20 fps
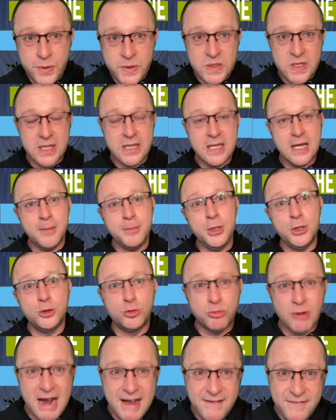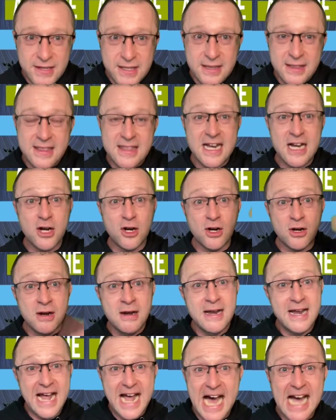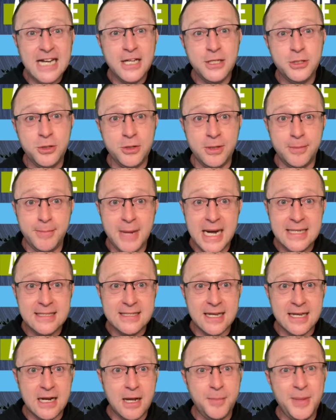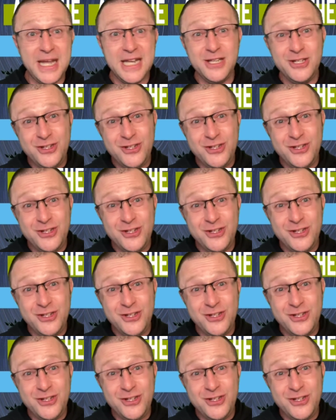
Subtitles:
and you're becoming more likable because you're making it about them.